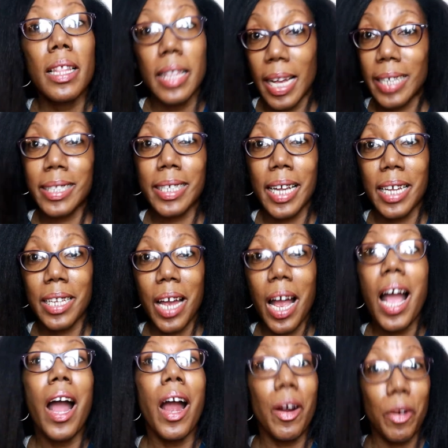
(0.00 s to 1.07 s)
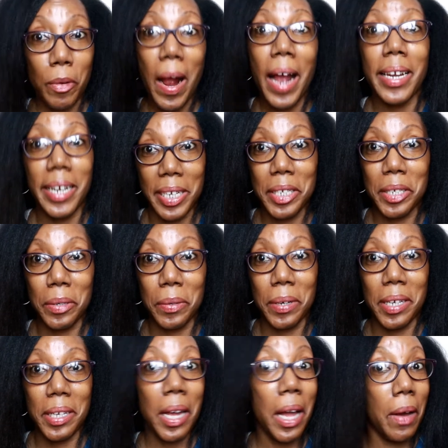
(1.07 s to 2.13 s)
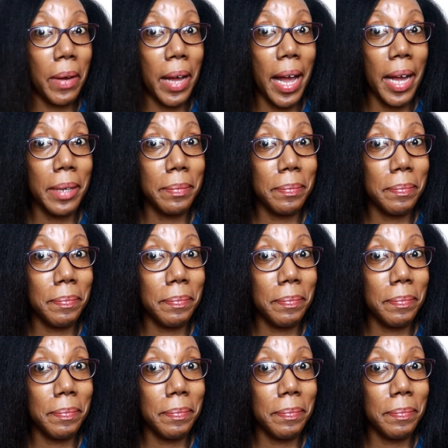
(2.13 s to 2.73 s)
let's get right into it, okay?